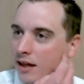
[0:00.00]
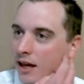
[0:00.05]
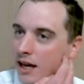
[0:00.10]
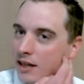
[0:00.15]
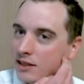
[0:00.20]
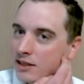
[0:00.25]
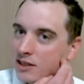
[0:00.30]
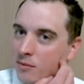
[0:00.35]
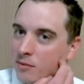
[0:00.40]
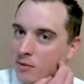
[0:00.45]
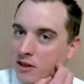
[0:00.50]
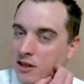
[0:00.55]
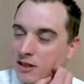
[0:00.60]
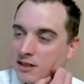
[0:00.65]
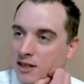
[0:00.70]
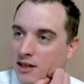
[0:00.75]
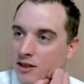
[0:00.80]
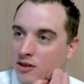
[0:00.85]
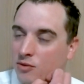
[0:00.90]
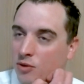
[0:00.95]
as somebody
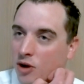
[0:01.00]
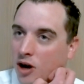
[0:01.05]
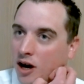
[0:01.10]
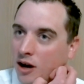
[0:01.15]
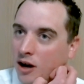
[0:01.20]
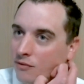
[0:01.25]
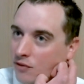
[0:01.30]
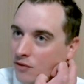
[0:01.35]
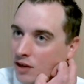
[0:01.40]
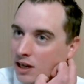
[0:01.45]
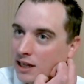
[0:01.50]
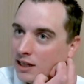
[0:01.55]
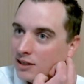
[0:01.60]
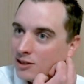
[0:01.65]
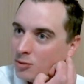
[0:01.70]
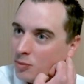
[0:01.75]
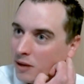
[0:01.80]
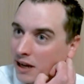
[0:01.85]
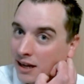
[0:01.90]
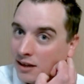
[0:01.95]
that's in the raw feeding
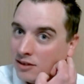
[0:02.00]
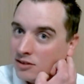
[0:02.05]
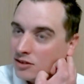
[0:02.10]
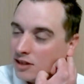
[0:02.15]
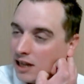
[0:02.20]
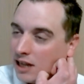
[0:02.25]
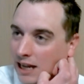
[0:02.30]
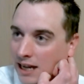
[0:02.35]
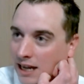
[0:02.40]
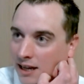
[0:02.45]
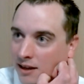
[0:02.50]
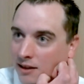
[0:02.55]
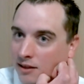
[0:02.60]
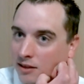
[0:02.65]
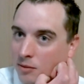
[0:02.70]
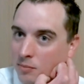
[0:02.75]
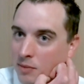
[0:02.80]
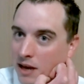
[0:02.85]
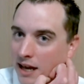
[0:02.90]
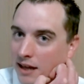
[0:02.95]
space and
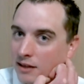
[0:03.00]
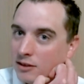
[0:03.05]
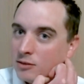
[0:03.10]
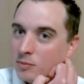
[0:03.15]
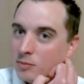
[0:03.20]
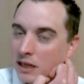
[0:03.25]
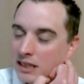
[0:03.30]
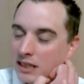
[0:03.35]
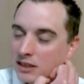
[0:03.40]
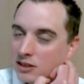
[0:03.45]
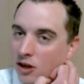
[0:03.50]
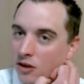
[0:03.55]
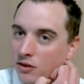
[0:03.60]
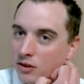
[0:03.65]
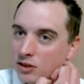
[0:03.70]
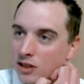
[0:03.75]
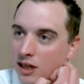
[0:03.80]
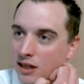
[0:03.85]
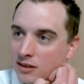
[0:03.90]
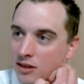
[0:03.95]
the pet space, all
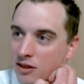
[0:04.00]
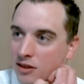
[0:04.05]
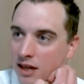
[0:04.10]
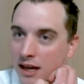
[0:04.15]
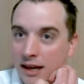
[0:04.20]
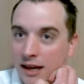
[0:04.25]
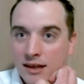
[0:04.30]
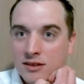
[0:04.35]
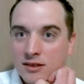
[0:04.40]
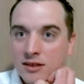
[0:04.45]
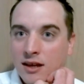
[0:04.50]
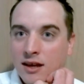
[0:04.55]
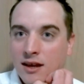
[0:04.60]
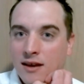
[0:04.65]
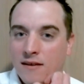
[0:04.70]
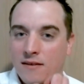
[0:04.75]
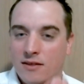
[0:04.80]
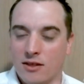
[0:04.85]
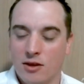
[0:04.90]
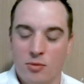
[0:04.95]
those kinds of things,
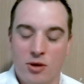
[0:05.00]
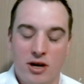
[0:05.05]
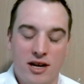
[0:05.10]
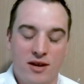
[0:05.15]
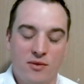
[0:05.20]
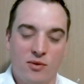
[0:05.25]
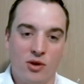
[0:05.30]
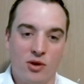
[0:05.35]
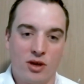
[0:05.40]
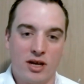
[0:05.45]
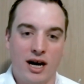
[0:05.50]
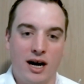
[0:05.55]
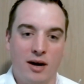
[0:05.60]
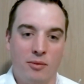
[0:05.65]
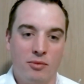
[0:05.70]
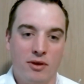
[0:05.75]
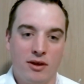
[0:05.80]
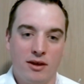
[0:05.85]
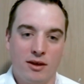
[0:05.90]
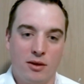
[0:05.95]
the money will
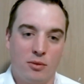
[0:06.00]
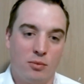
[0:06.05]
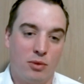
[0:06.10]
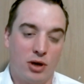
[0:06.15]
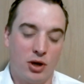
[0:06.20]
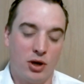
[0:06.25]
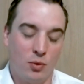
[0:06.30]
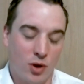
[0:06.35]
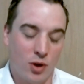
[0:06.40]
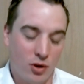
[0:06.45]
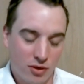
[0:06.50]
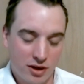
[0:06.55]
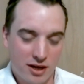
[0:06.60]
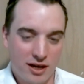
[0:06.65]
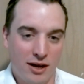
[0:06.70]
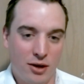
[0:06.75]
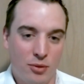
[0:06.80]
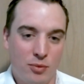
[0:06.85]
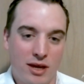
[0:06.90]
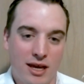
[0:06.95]
come. But it won't
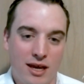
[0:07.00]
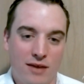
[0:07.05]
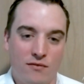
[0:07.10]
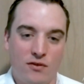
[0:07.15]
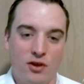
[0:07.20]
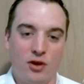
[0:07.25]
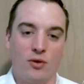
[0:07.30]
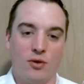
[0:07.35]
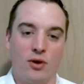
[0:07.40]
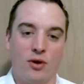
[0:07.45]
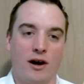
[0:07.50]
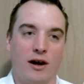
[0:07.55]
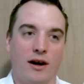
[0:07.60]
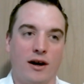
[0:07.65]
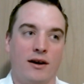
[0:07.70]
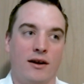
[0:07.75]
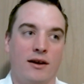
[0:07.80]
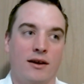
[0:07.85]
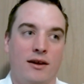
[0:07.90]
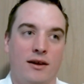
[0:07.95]
come if you
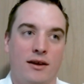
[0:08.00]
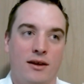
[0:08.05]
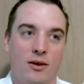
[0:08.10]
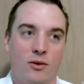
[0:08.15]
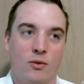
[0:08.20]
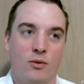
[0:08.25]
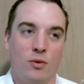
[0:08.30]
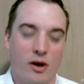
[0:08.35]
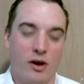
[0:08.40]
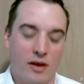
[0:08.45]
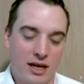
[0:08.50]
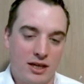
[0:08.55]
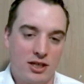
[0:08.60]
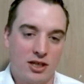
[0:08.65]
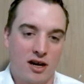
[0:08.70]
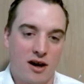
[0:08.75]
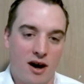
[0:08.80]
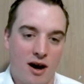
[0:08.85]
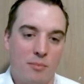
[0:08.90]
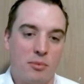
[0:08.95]
are willing
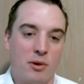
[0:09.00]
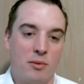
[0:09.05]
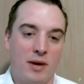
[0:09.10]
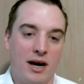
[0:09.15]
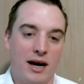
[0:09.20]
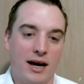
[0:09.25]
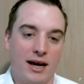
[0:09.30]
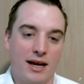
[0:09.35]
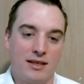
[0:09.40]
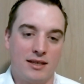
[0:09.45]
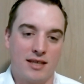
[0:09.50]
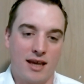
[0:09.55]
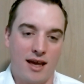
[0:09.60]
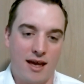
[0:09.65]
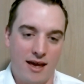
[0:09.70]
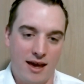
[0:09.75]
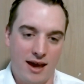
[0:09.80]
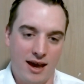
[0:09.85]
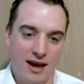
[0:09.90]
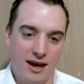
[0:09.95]
to compromise
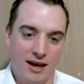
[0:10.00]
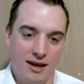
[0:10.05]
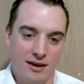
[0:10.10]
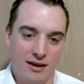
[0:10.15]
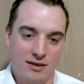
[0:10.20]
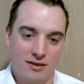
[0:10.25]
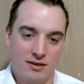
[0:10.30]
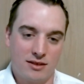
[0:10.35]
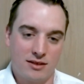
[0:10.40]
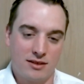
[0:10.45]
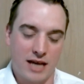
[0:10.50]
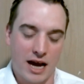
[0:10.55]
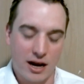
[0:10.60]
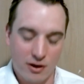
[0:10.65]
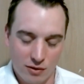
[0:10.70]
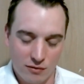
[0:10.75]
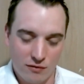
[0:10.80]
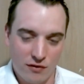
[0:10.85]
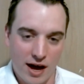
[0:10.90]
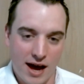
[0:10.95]
and
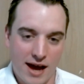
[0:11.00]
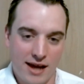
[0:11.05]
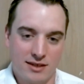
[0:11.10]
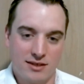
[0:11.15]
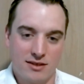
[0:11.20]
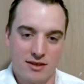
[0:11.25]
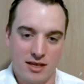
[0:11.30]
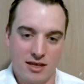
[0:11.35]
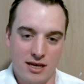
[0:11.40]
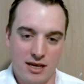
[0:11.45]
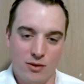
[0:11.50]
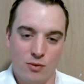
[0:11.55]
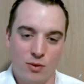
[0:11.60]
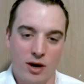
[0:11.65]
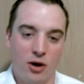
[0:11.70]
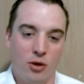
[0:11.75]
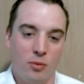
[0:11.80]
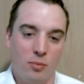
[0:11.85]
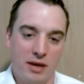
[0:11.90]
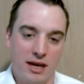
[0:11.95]
sacrifice the
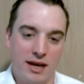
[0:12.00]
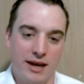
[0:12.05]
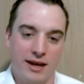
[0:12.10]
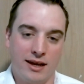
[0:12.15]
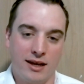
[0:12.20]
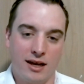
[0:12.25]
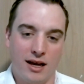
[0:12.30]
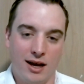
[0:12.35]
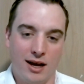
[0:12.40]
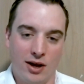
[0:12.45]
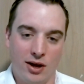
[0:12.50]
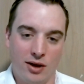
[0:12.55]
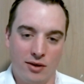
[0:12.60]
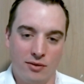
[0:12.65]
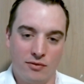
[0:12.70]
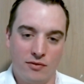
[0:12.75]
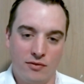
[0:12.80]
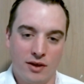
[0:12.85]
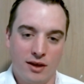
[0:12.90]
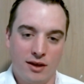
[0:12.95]
well-being
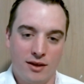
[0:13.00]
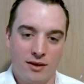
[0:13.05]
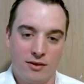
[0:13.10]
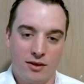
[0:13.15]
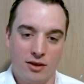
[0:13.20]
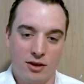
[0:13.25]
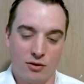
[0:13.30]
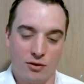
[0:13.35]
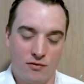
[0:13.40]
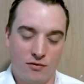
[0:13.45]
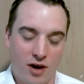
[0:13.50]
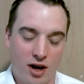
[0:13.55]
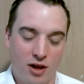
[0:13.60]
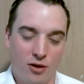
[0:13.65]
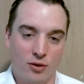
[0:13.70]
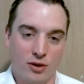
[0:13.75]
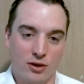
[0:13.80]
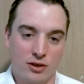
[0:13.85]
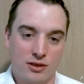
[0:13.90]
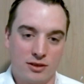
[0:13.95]
of your
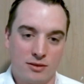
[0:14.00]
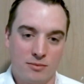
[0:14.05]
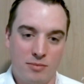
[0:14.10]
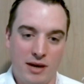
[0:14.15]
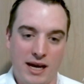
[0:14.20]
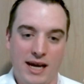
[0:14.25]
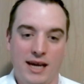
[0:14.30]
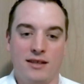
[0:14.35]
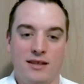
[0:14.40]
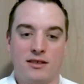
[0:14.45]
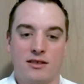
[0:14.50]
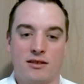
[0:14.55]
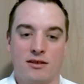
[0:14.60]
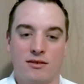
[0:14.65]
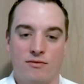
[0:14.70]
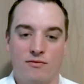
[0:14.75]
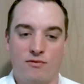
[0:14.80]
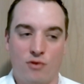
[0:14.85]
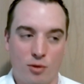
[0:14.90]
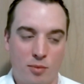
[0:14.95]
followers'
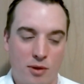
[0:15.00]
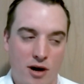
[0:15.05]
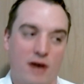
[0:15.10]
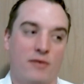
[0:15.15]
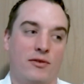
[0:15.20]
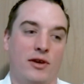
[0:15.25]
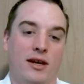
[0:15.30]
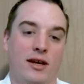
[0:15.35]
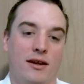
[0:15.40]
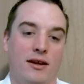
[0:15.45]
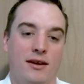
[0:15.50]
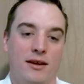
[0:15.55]
pets for profit.